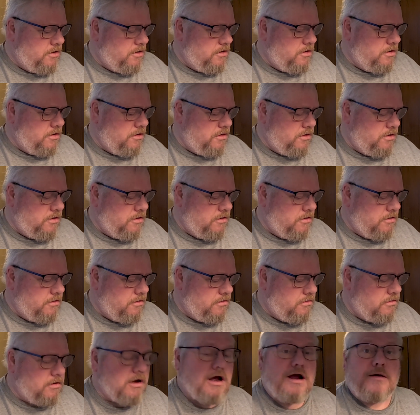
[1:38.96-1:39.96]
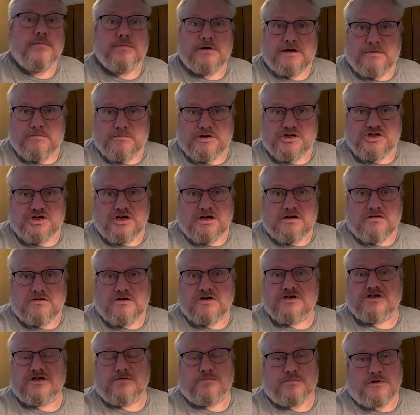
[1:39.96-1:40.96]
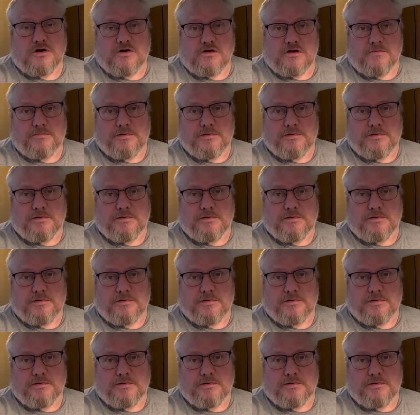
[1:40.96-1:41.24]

I blame Michelle because she brought